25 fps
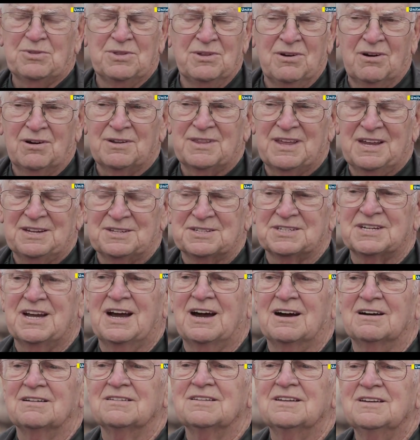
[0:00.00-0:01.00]
both North and
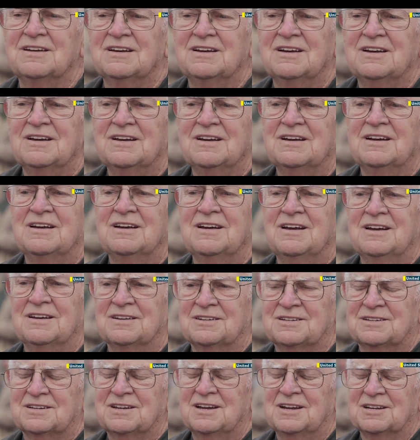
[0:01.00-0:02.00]
South,
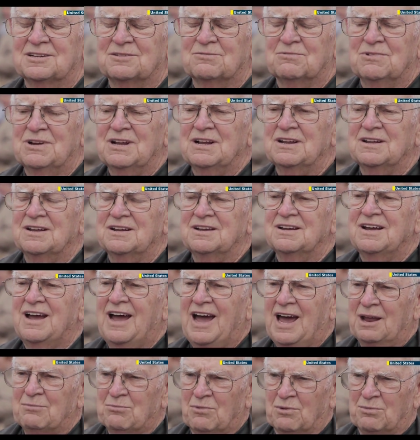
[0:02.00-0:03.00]
is, is really
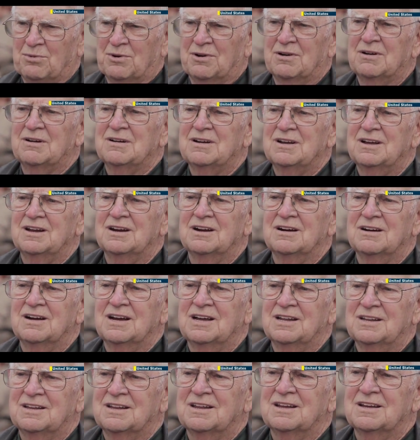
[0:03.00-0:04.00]
admirable, you
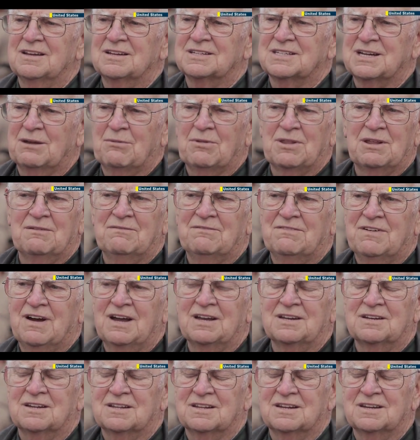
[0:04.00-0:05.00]
know, and some of them
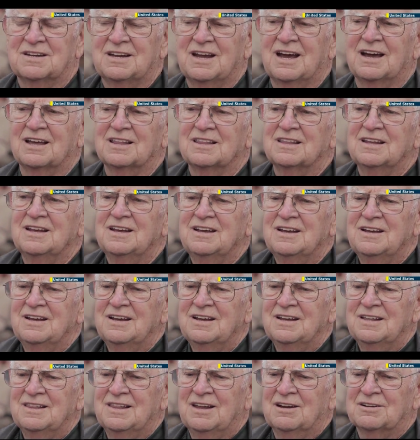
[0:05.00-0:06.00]
fight to the death.
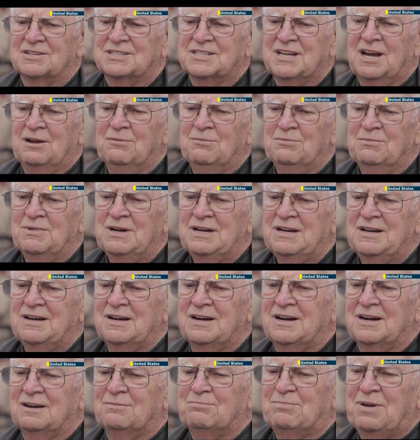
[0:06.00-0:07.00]
There are some
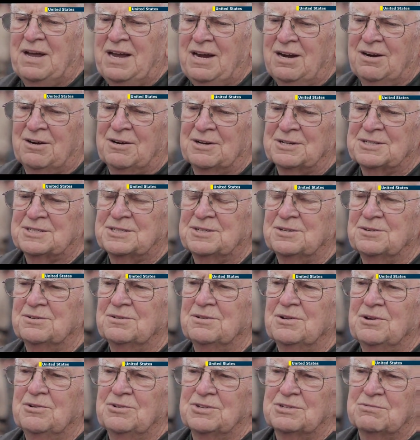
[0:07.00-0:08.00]
uh, parents
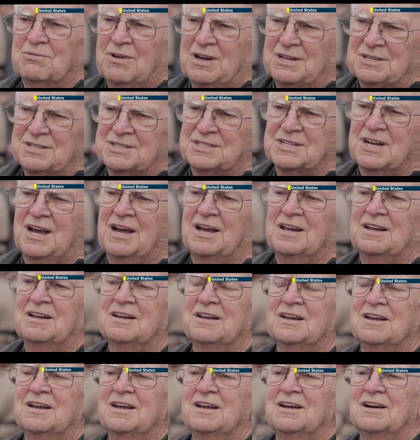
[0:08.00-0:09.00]
who lose one
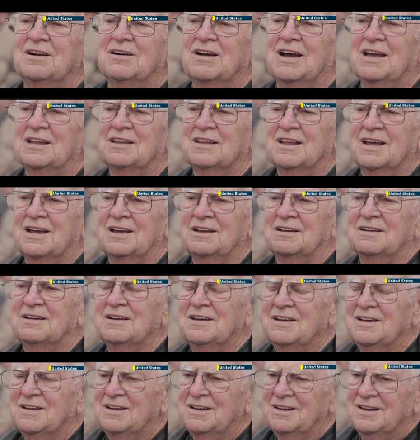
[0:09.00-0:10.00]
son, you know, and they